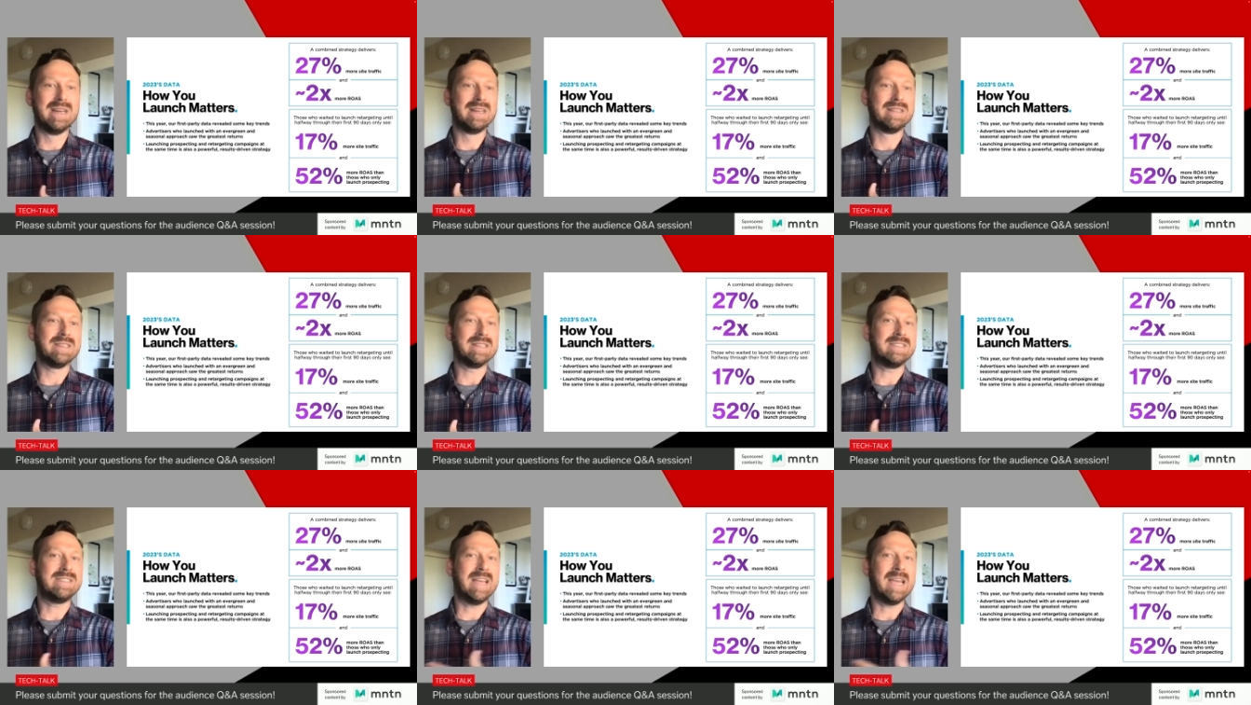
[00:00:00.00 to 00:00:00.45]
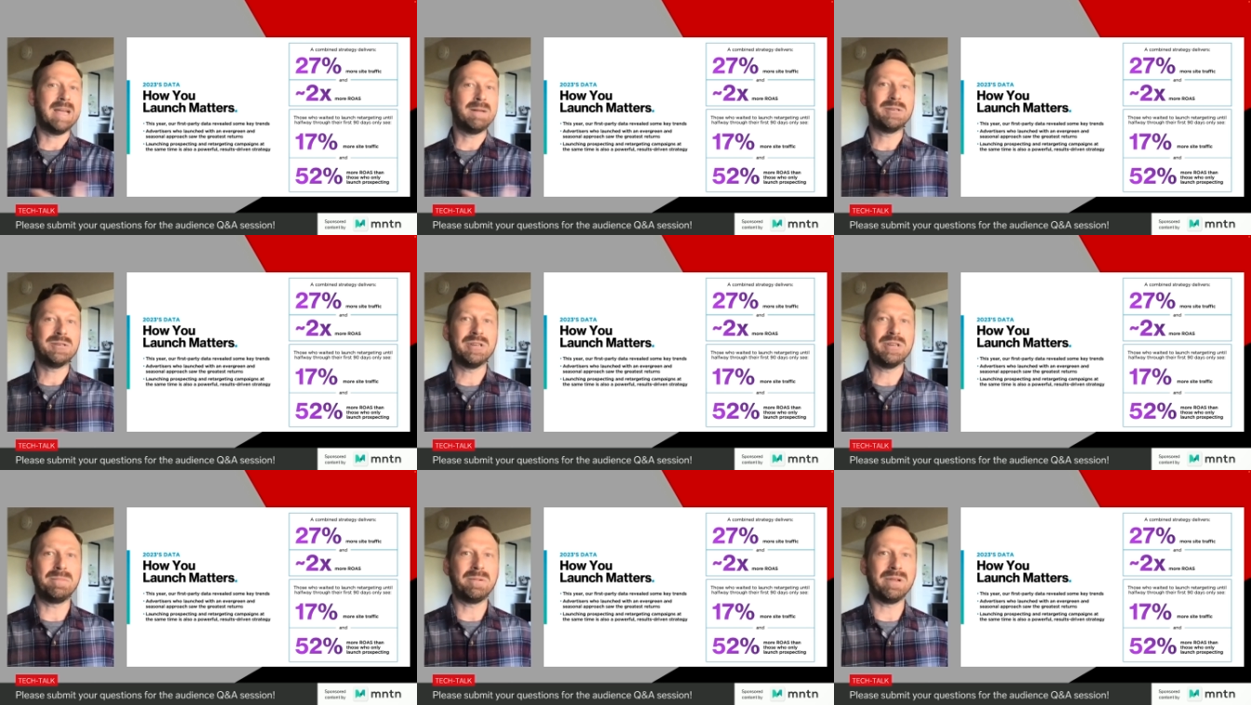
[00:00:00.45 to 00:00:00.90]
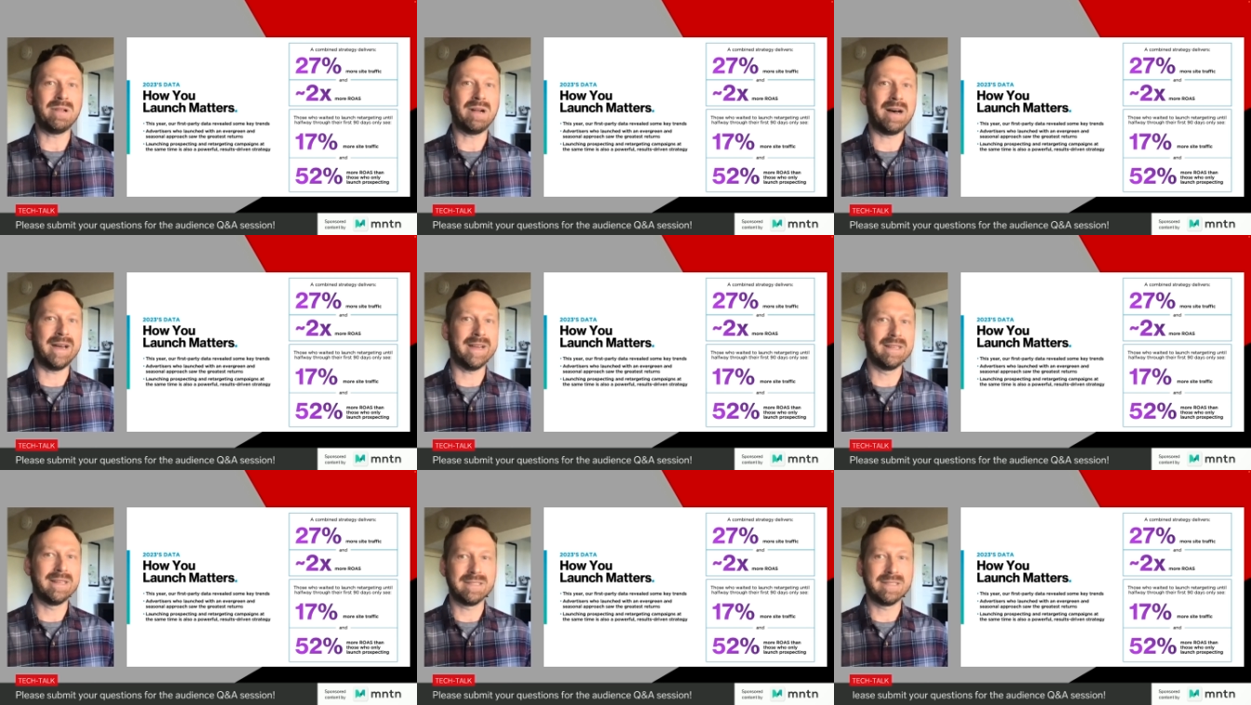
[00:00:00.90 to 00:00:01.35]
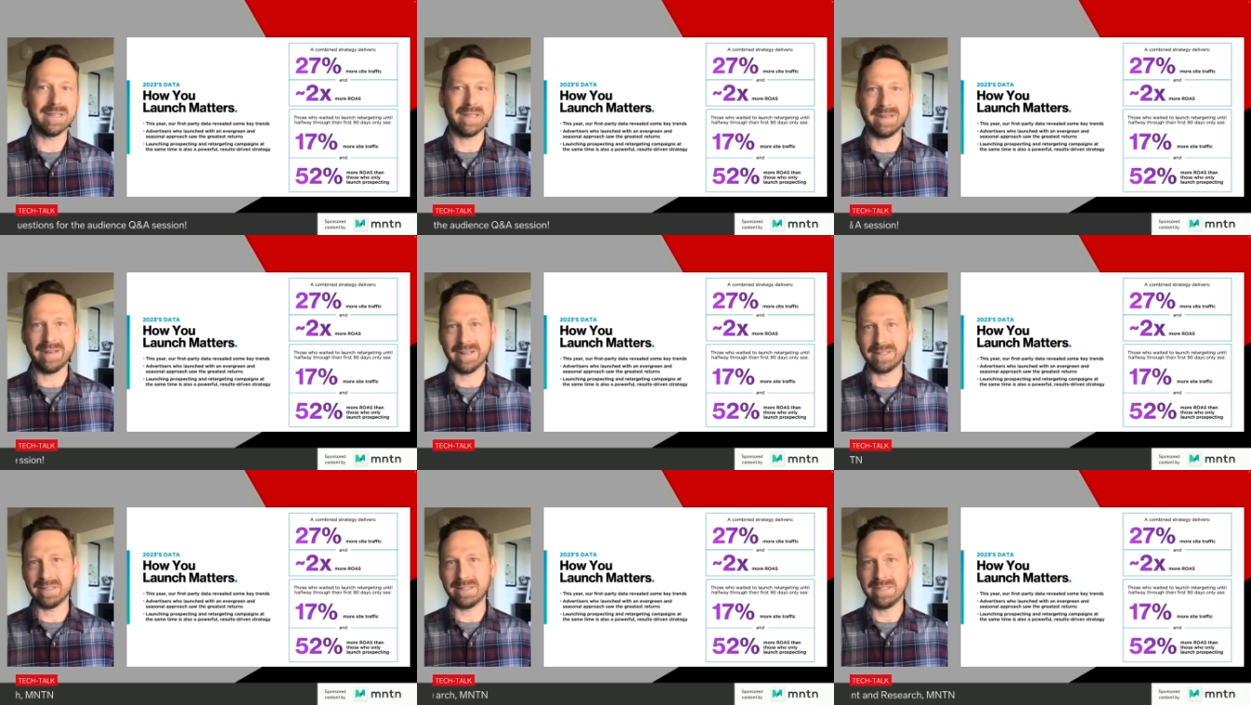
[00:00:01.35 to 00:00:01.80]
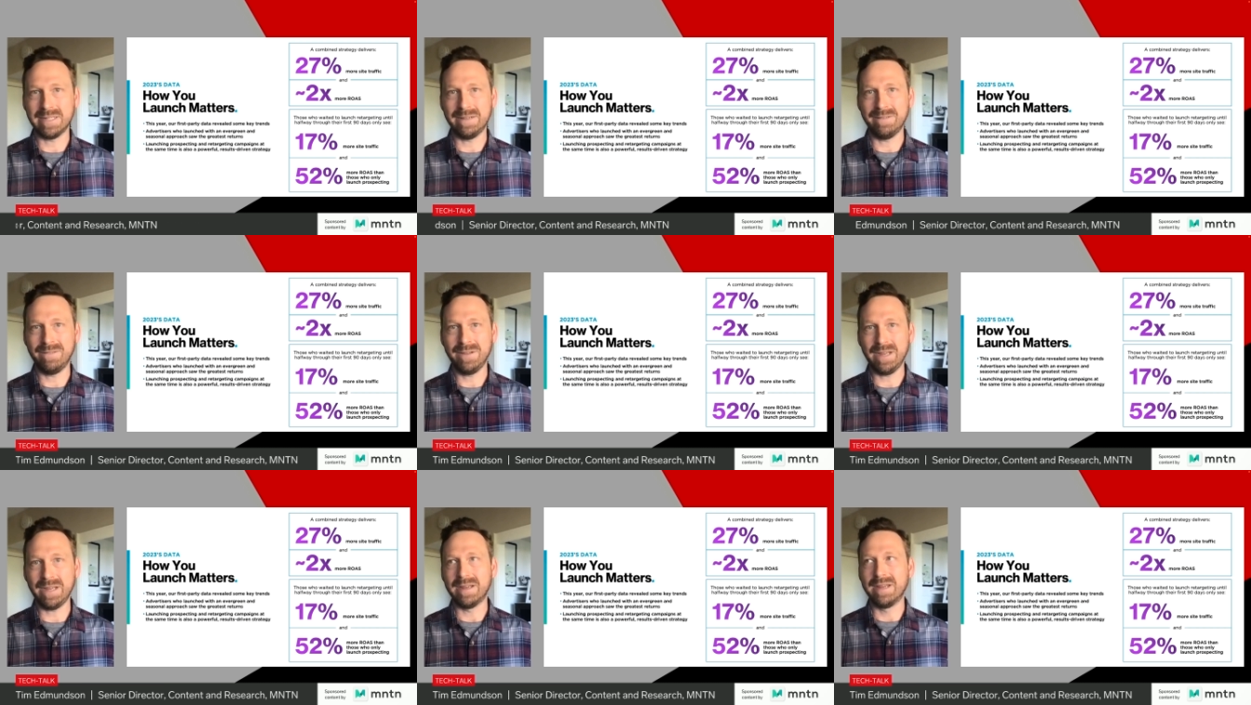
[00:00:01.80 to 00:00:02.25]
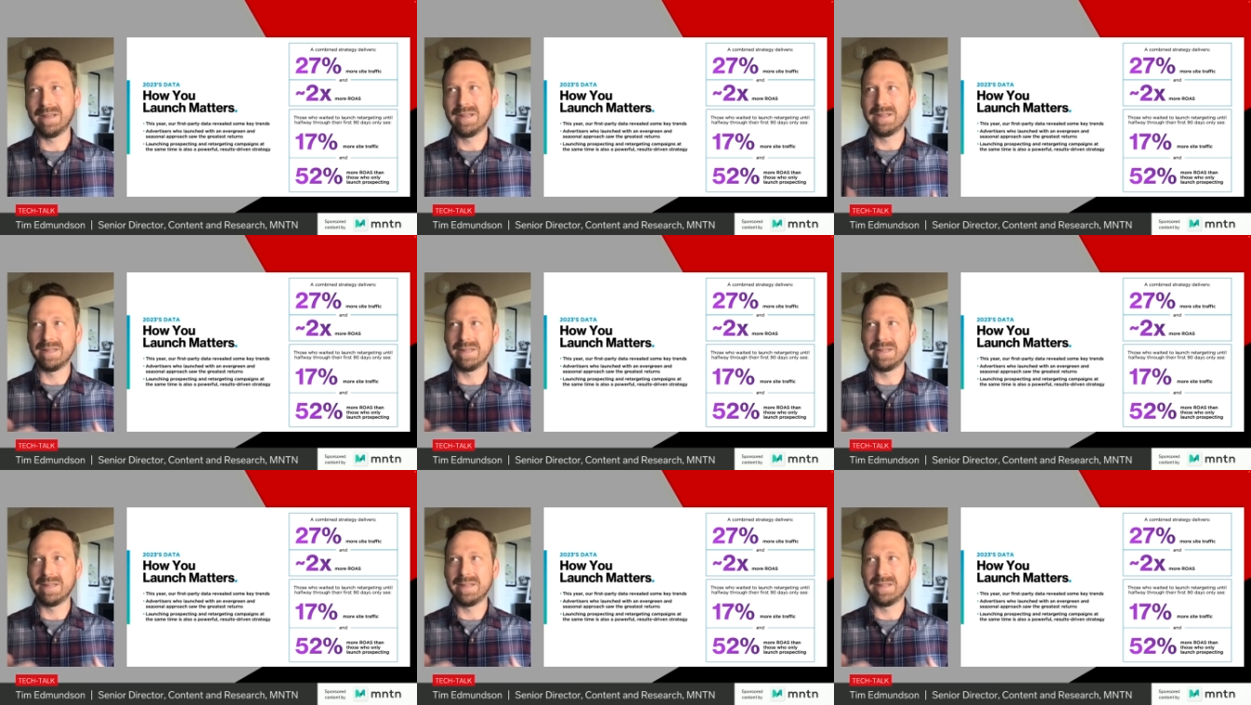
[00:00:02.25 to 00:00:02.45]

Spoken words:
The same should apply to connected TV.